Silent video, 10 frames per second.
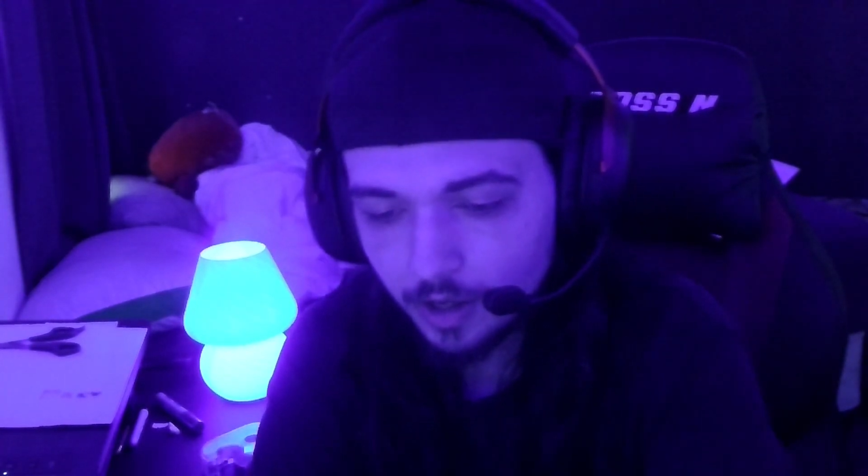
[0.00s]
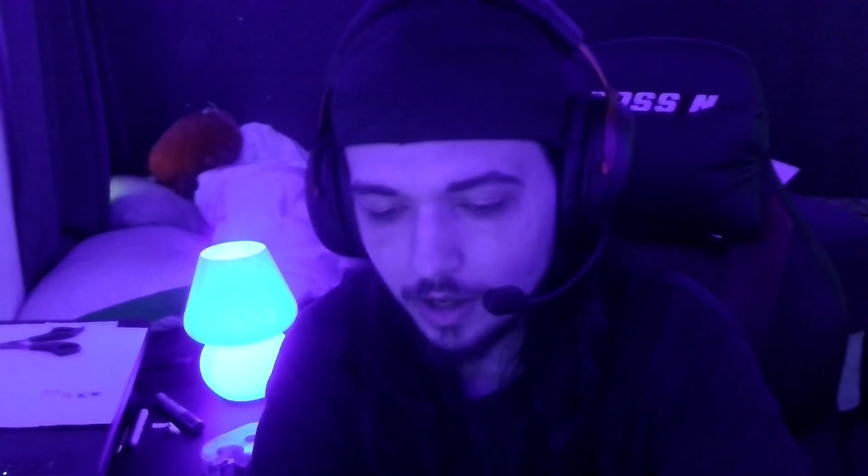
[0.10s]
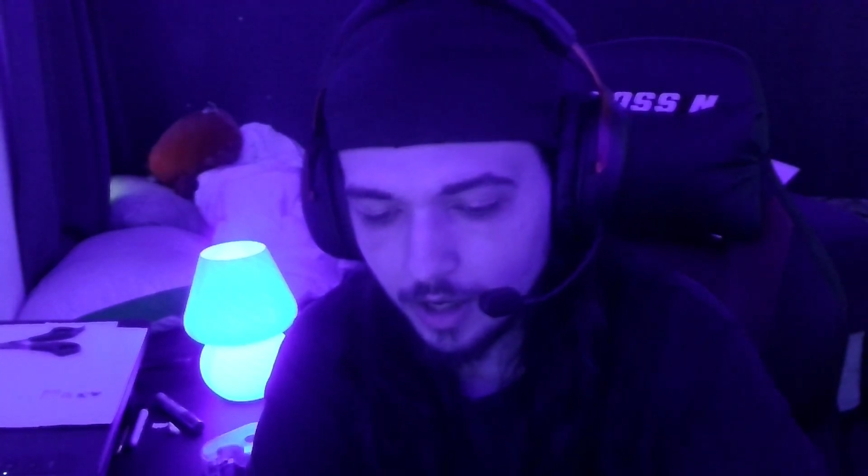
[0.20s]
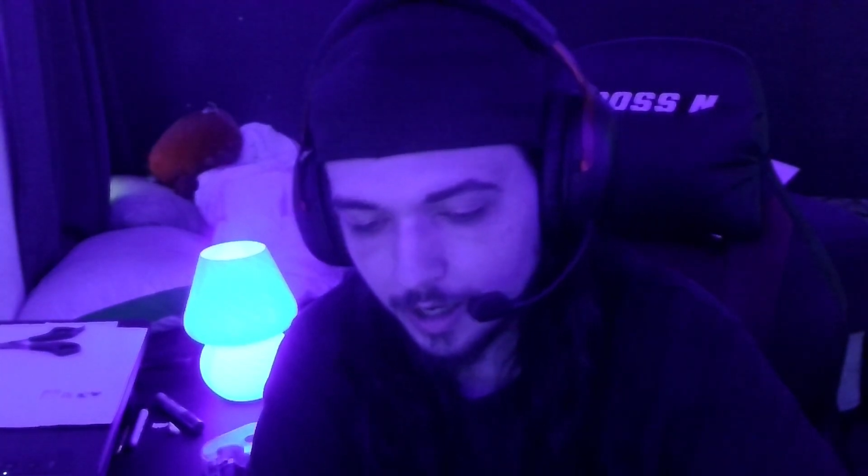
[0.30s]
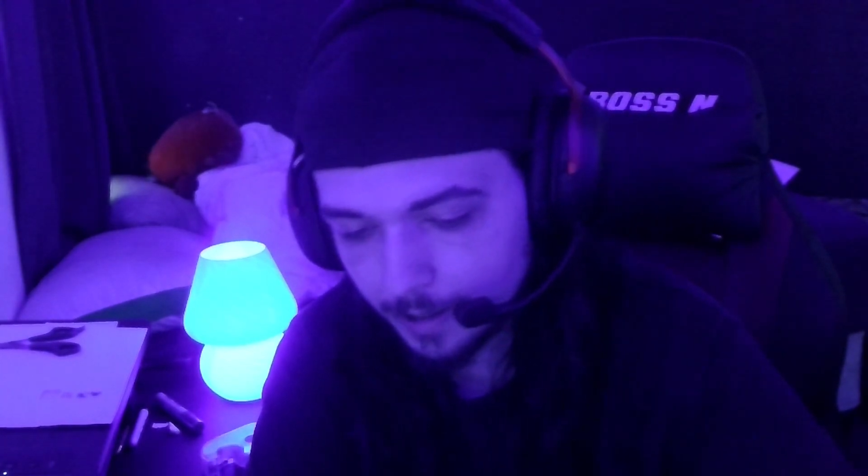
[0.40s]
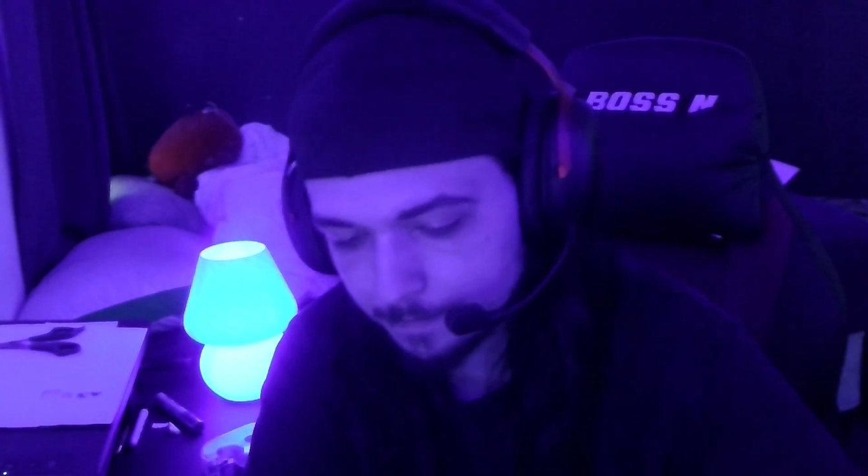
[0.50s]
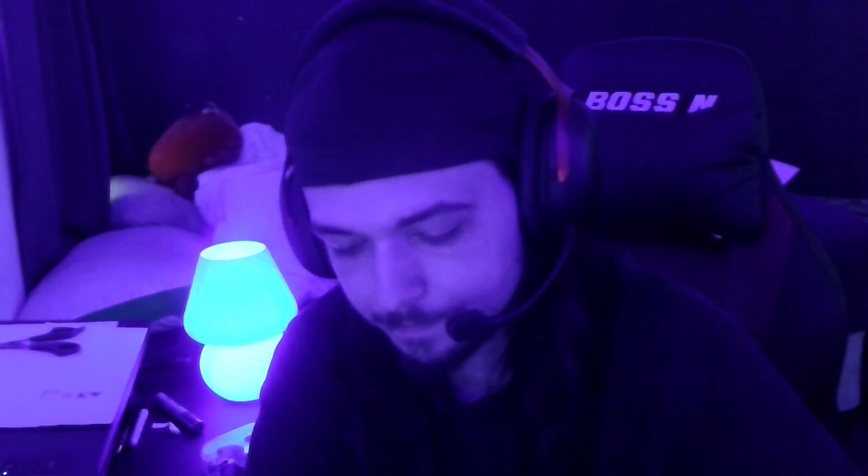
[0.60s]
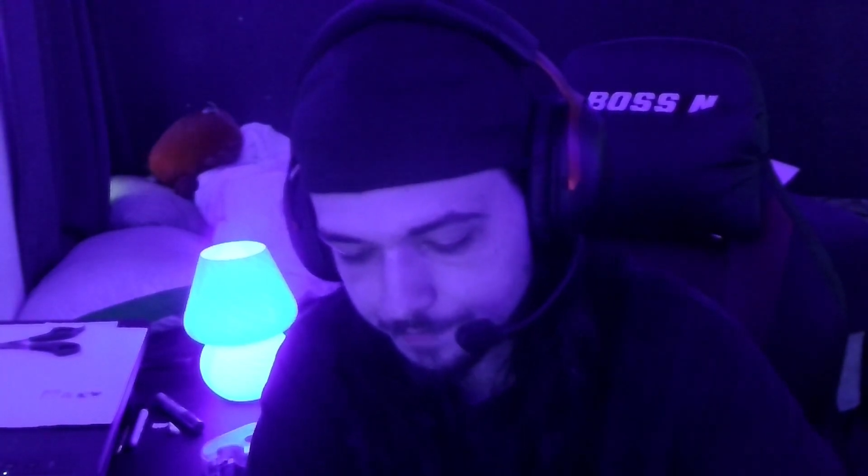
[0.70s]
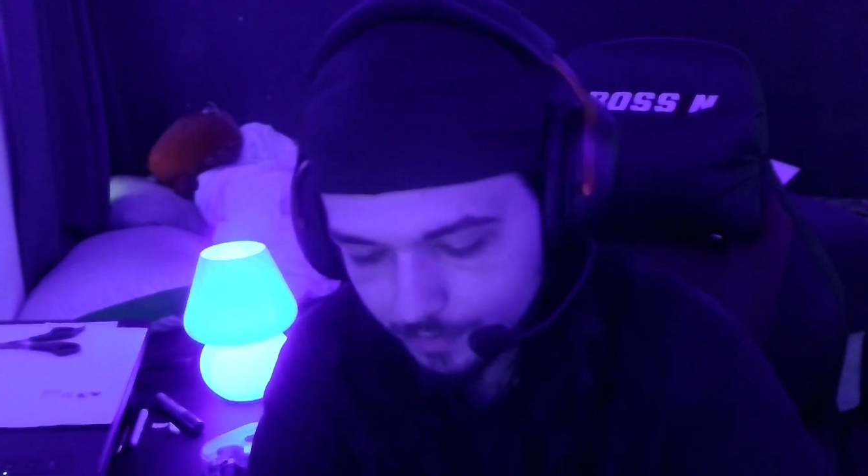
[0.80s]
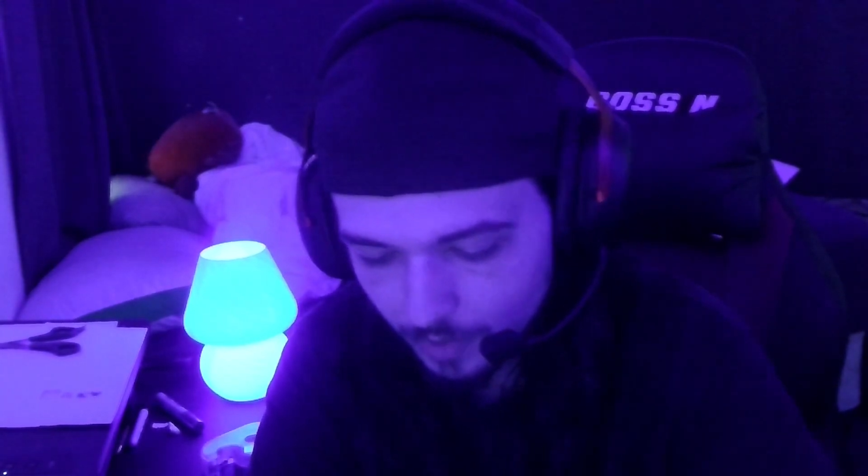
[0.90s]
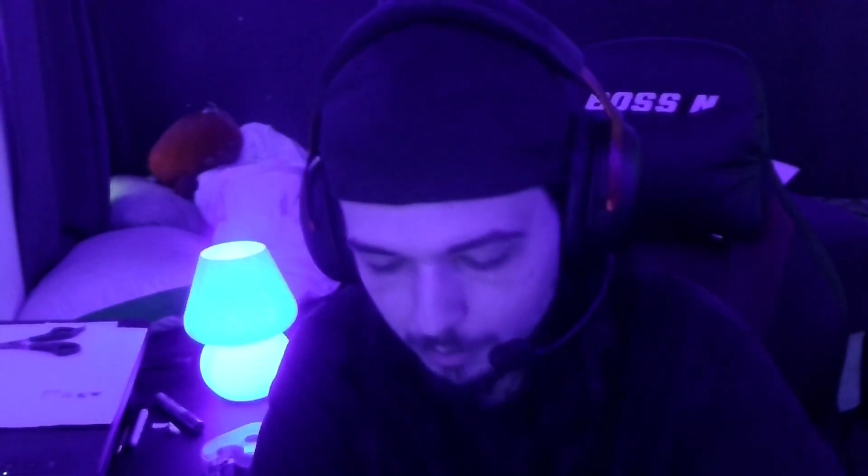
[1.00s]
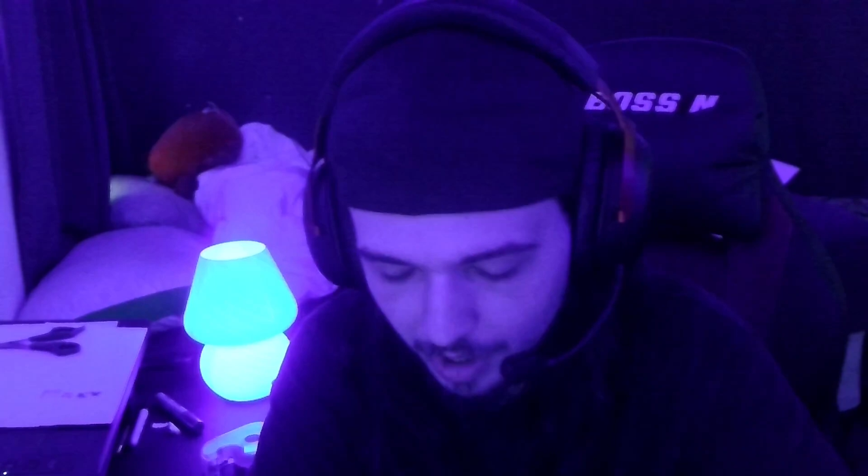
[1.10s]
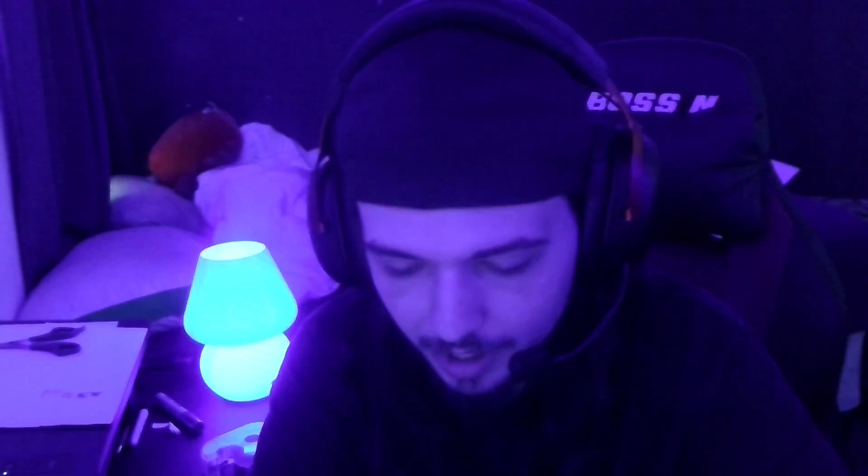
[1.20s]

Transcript: but